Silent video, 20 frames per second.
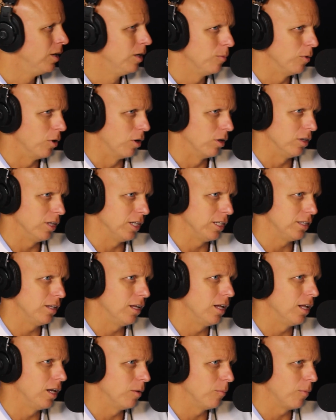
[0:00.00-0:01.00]
But on
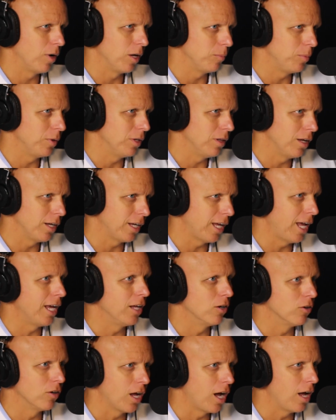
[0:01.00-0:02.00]
LinkedIn, it might be like
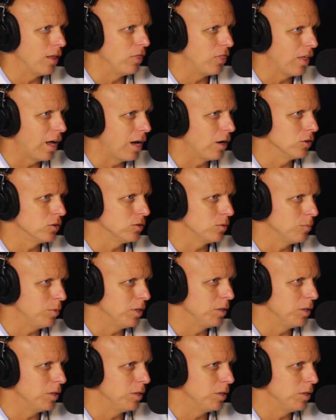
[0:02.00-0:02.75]
8,000 or 9,000